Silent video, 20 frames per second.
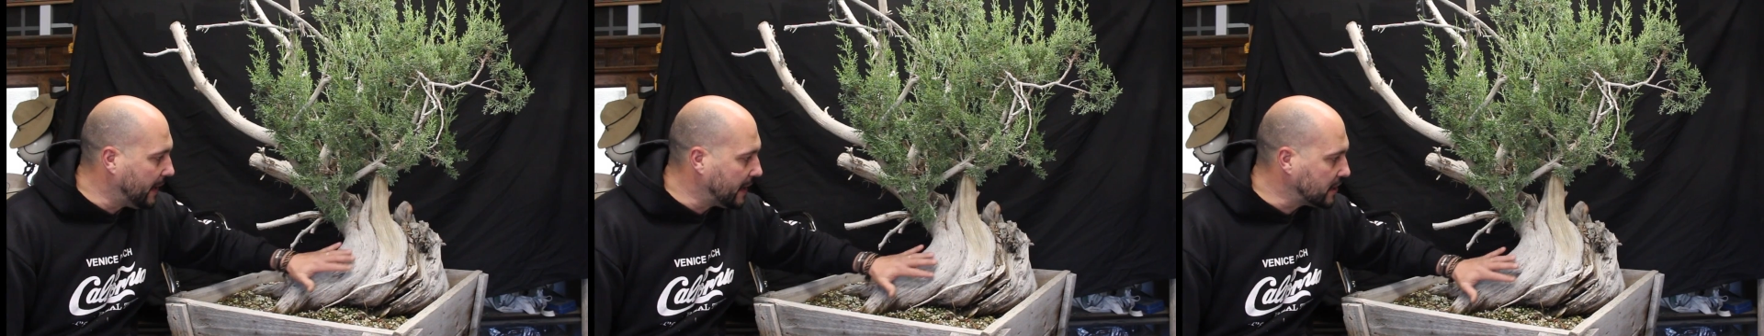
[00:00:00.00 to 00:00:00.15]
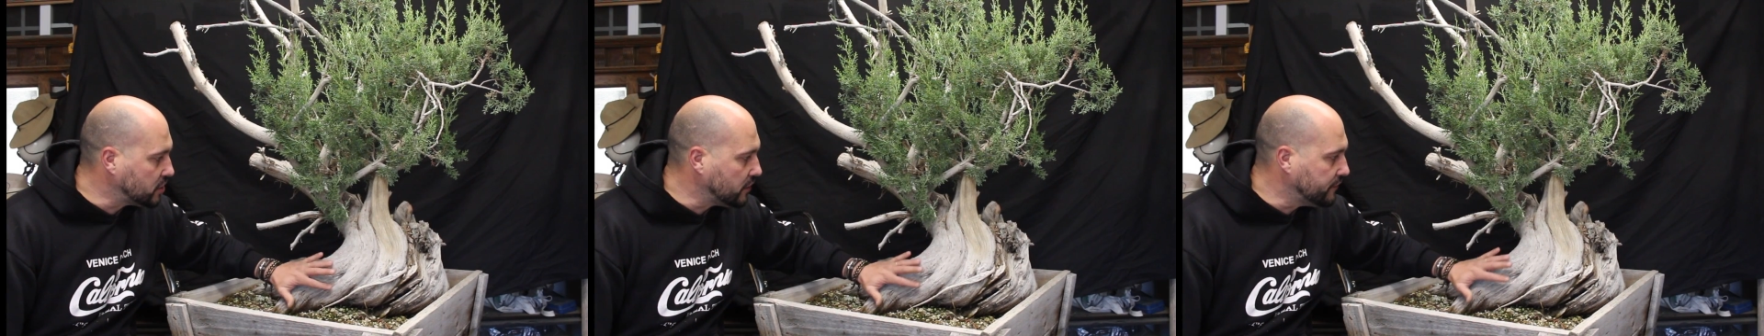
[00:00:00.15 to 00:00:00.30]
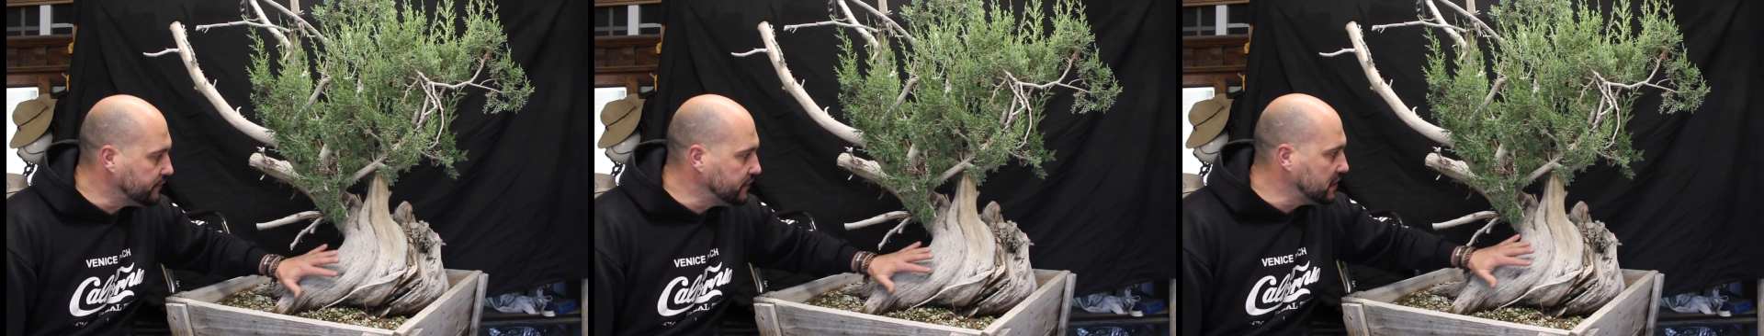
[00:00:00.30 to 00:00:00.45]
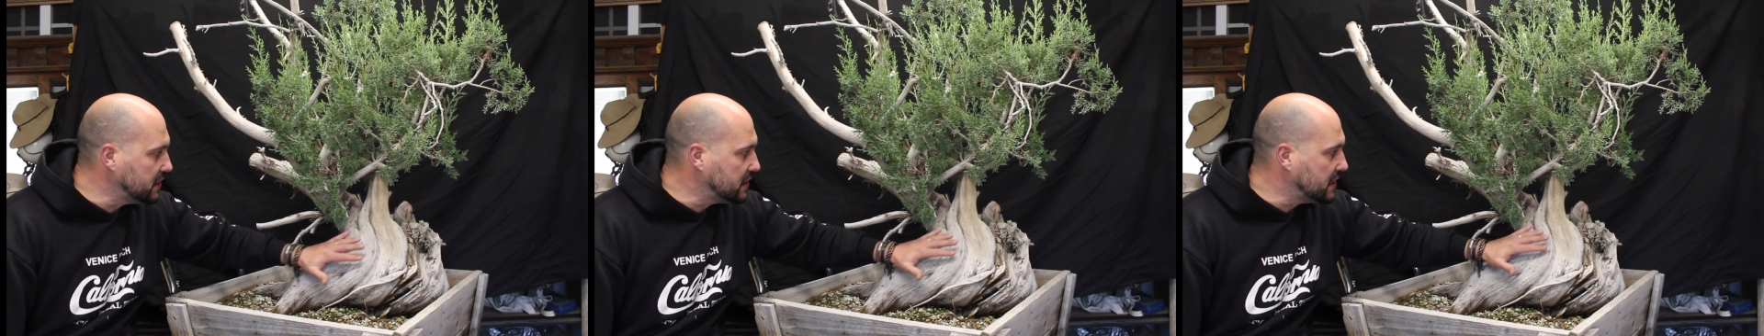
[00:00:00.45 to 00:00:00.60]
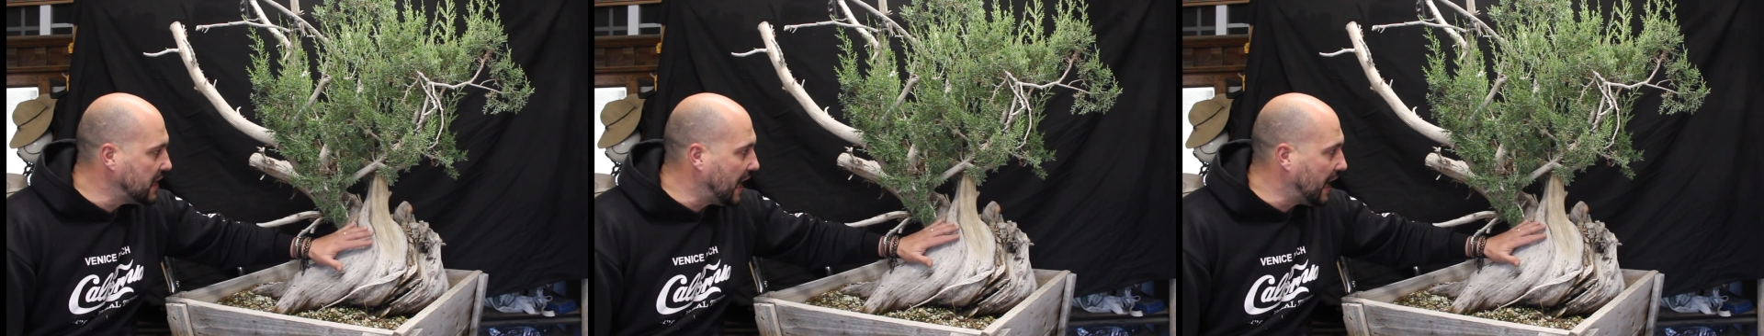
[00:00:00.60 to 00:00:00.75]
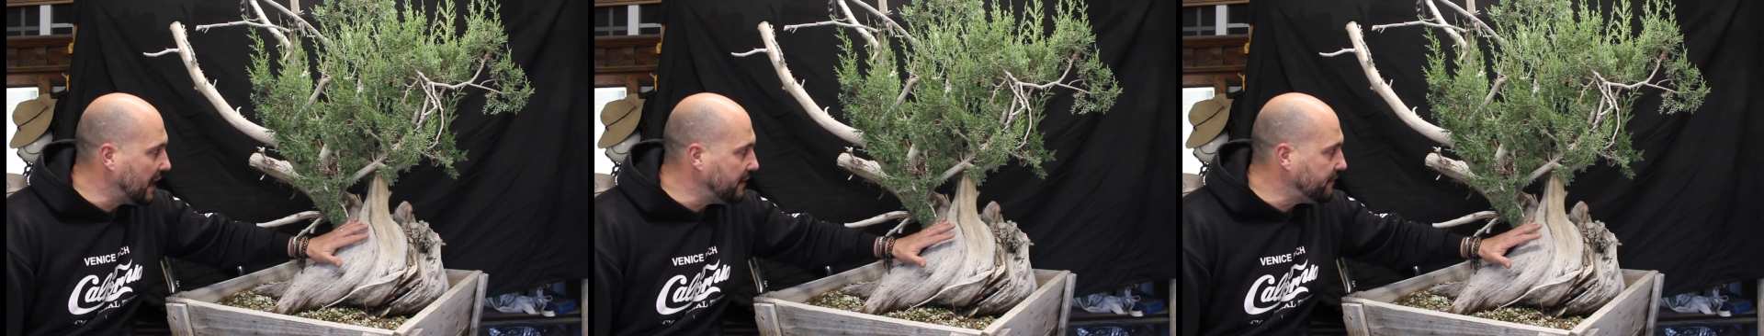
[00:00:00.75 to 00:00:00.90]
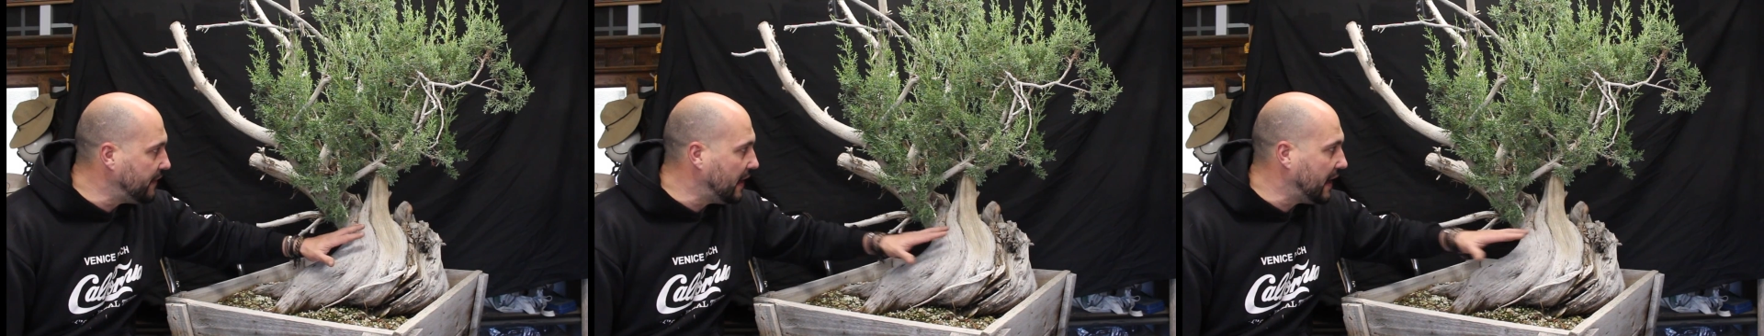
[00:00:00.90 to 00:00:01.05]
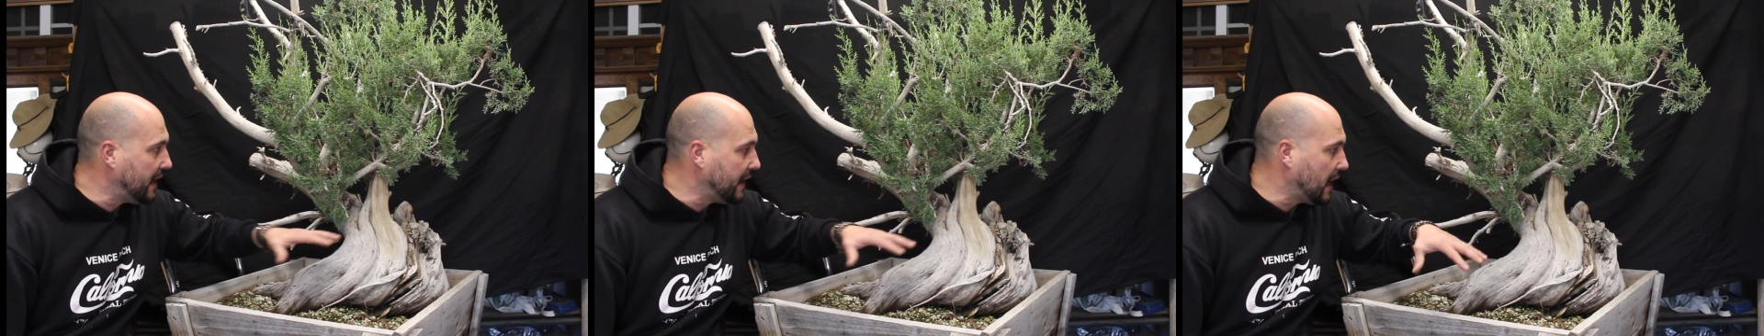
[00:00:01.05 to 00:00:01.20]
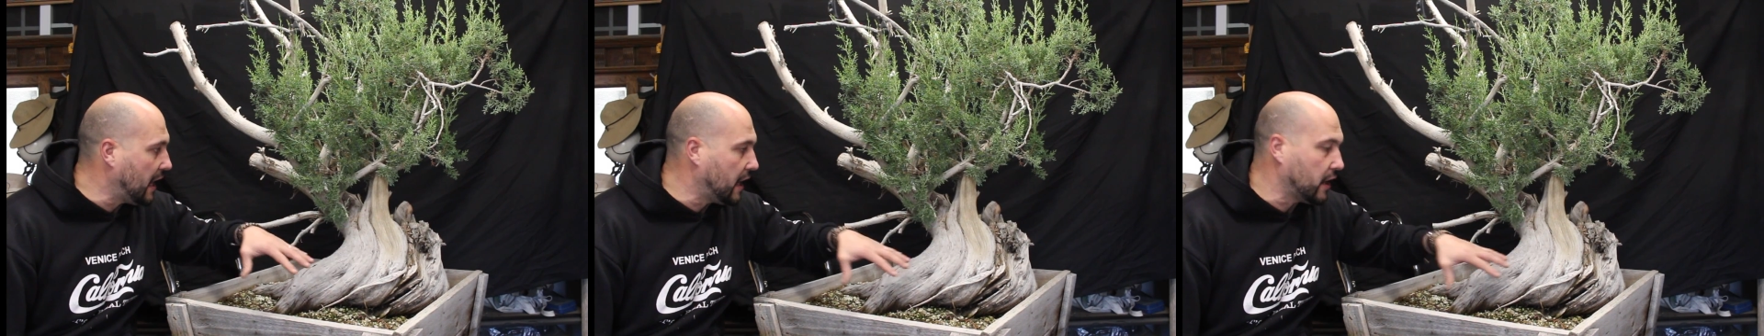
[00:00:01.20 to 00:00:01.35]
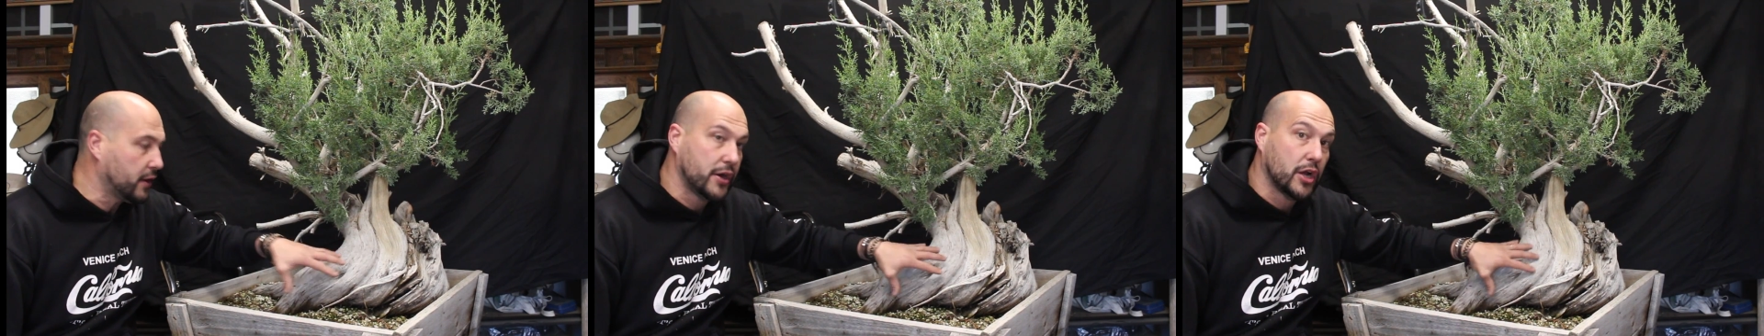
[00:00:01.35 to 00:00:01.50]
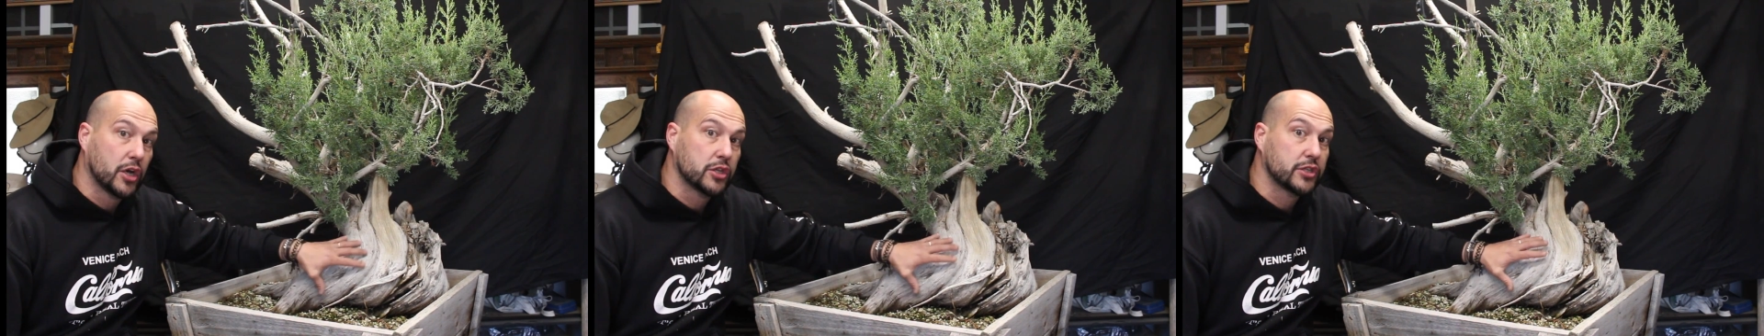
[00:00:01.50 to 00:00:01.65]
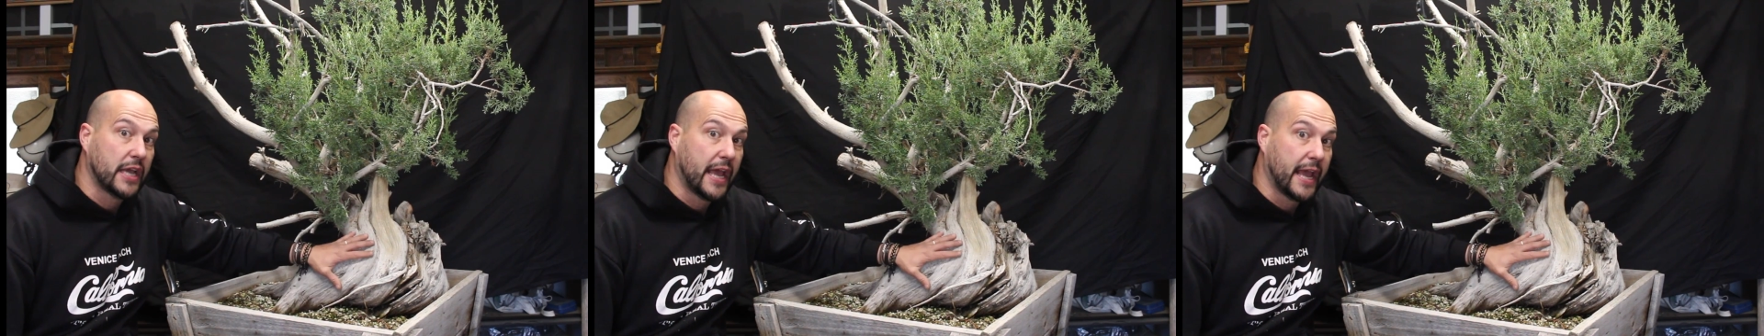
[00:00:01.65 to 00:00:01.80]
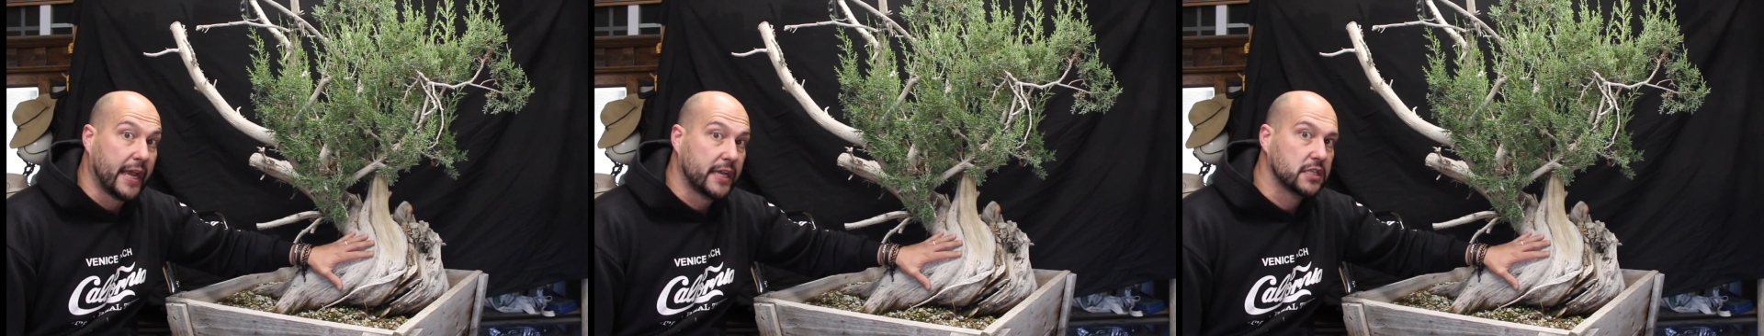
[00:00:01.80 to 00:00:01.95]
part of this live line are
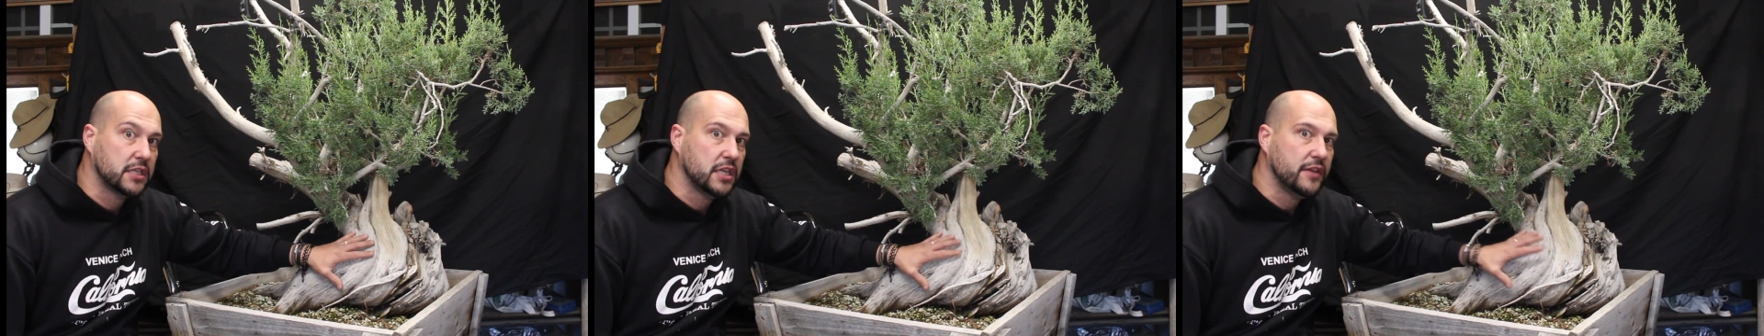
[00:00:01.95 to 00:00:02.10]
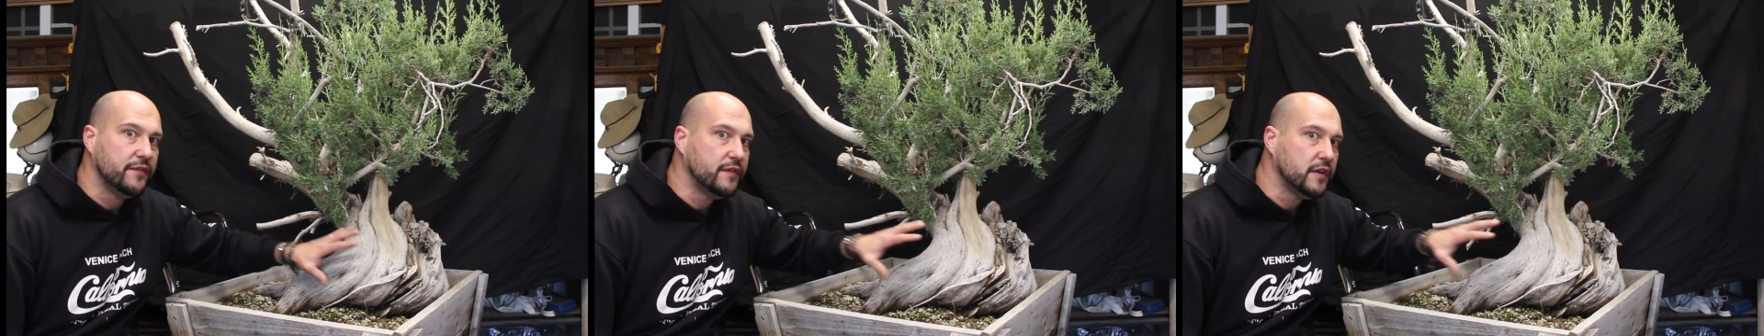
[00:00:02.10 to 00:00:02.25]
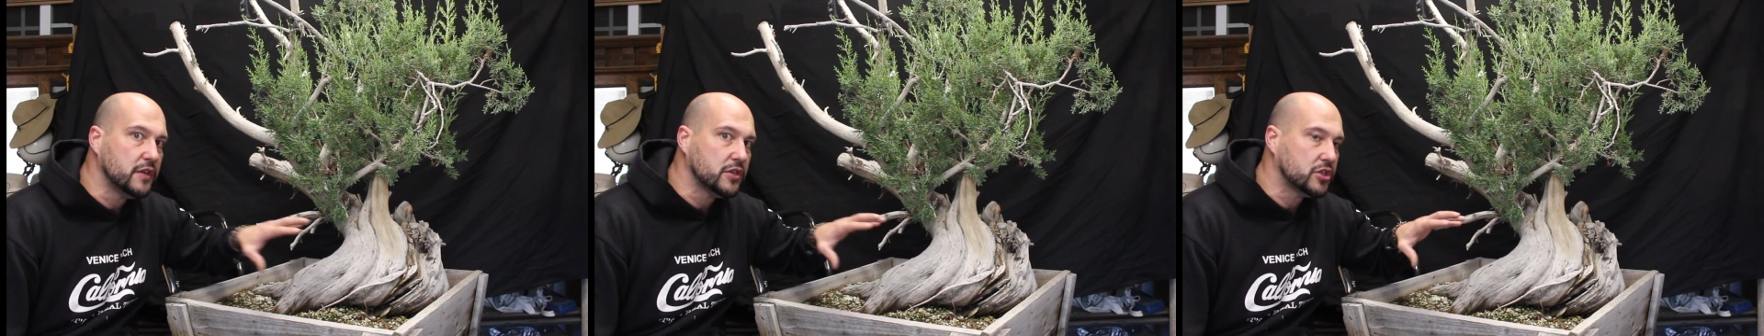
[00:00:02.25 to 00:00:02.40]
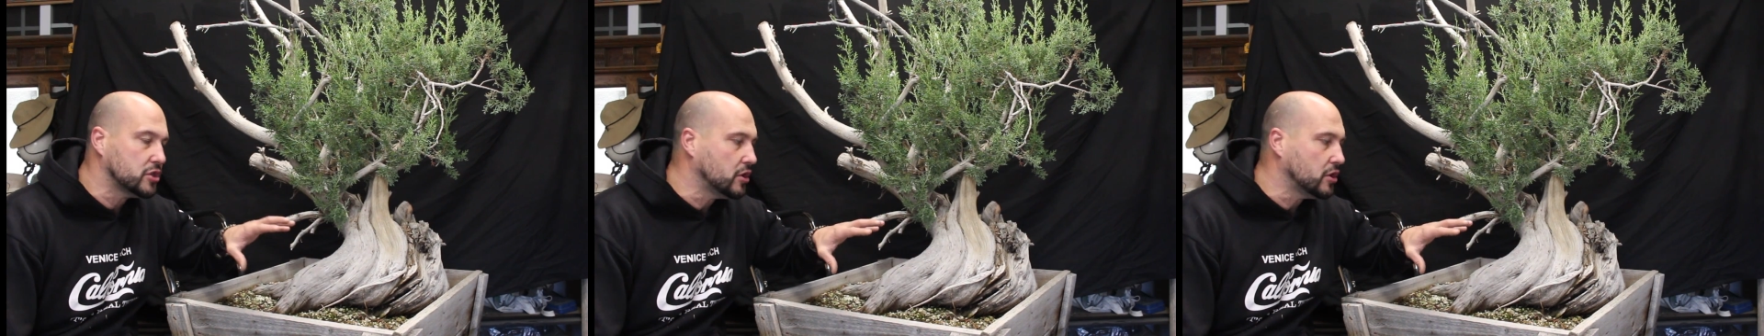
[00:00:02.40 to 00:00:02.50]
not active,